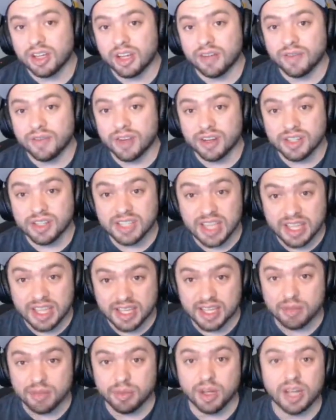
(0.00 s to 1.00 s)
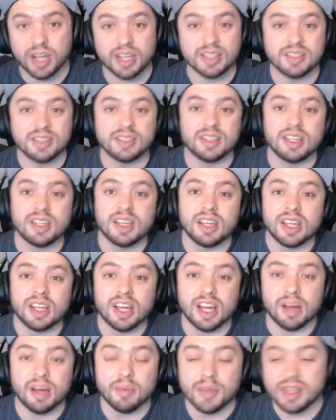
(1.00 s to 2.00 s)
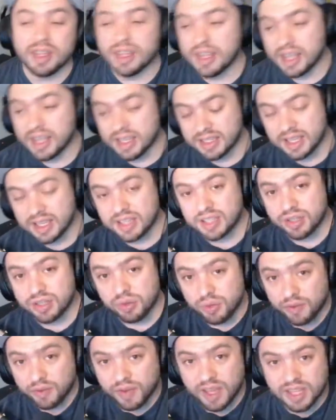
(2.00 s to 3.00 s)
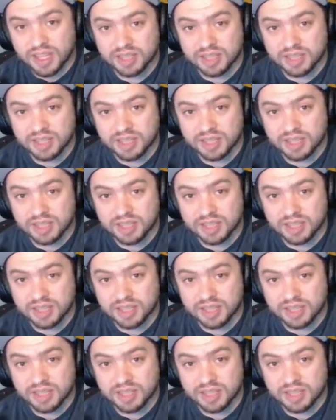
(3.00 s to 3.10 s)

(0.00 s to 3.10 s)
very tanky boss. He is a 2-phase